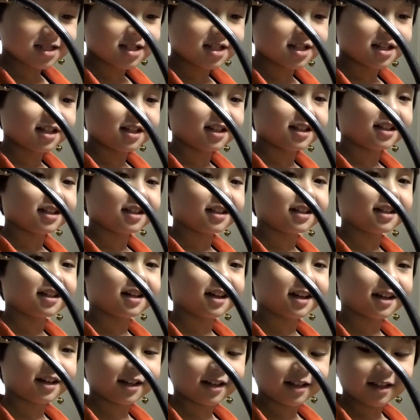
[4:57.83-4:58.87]
It's
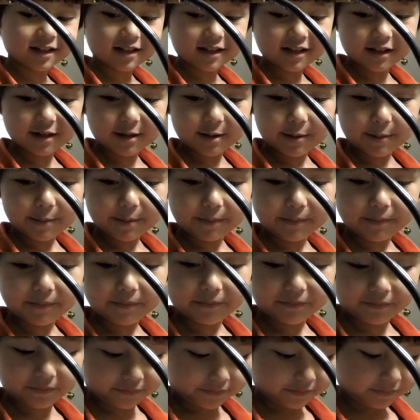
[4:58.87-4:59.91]
Rocky.
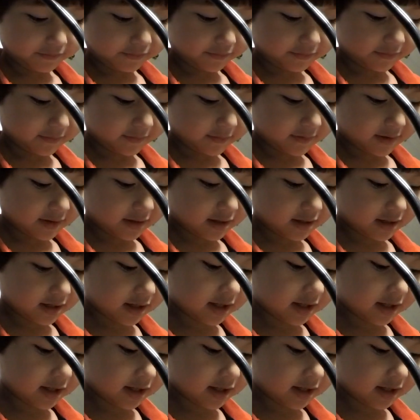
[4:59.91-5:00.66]
Mm.